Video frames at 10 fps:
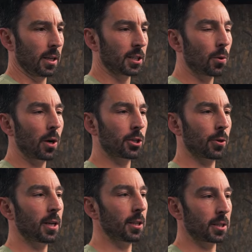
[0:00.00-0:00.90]
It's quite
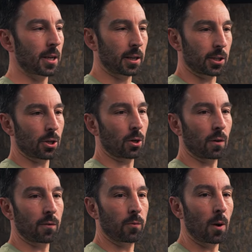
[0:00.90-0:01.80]
tricky to take a shock
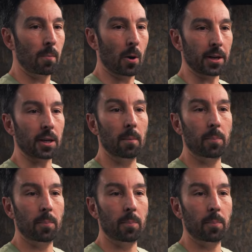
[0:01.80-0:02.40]
off of one bike